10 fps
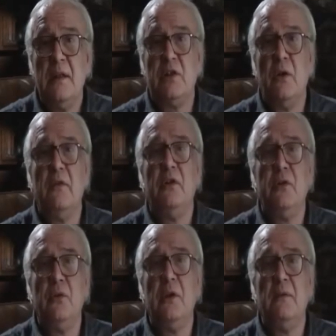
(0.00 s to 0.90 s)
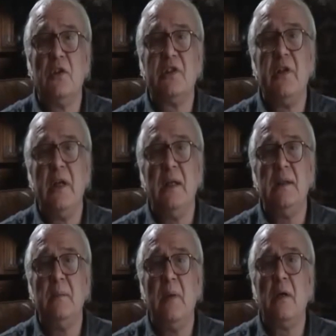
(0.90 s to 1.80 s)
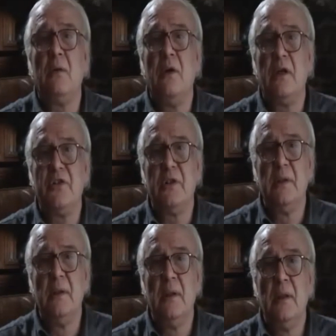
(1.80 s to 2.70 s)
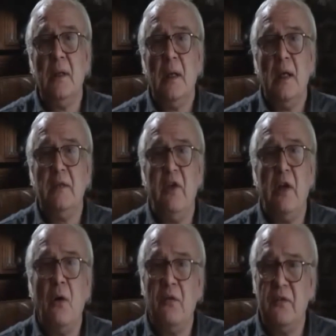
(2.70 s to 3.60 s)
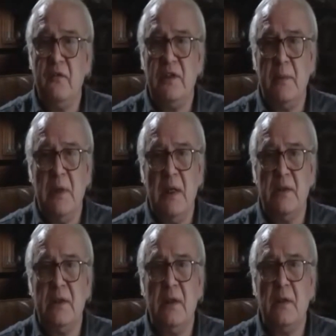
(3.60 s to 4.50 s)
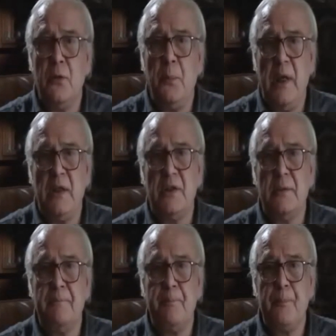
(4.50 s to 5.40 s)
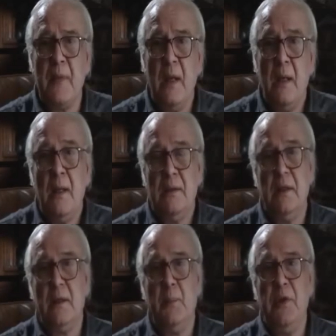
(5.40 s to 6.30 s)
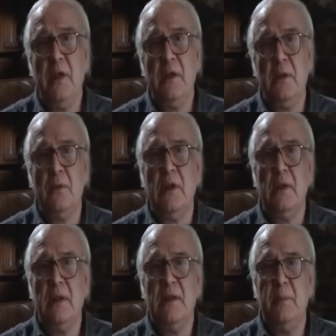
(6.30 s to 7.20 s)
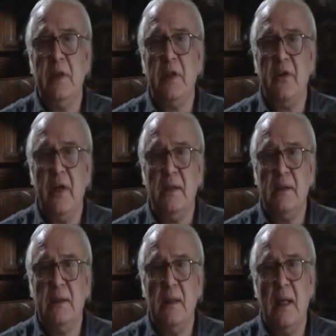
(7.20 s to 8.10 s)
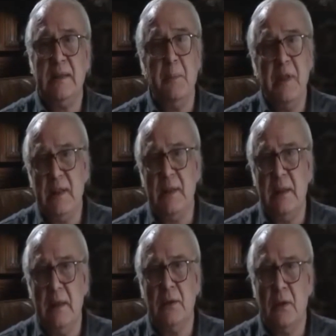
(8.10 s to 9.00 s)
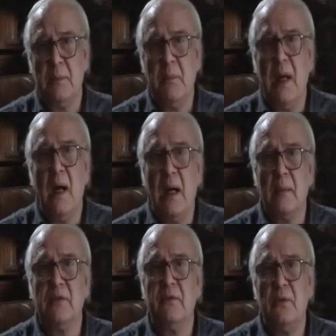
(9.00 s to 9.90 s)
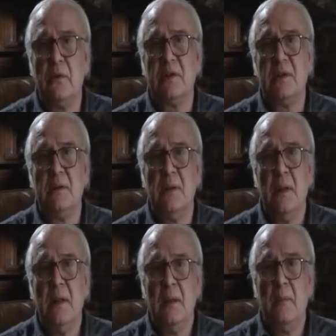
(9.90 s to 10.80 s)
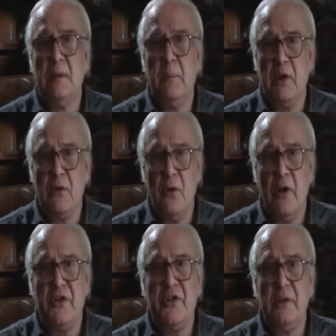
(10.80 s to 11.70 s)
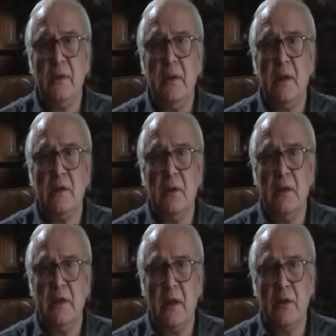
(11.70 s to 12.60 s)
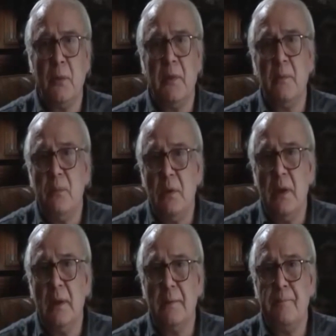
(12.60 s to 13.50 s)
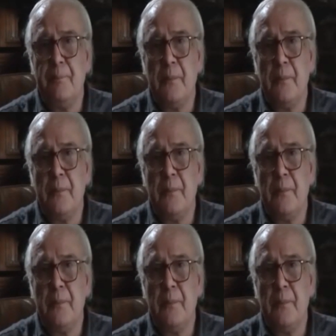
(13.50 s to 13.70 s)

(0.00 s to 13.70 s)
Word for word: The Soviet Union was created by coercion and very often with a military occupation. The European Union is being created admittedly not by armed force, but by coercion and economic bullying.